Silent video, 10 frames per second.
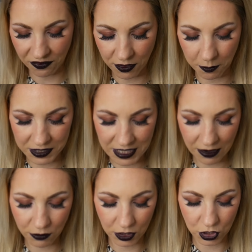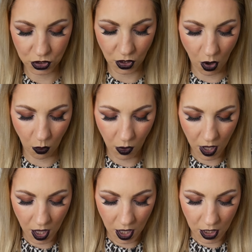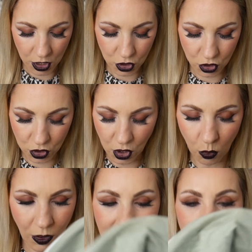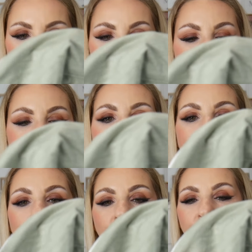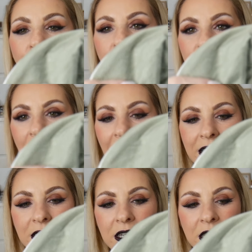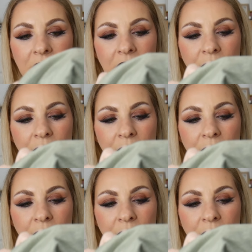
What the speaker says: material is so like soft and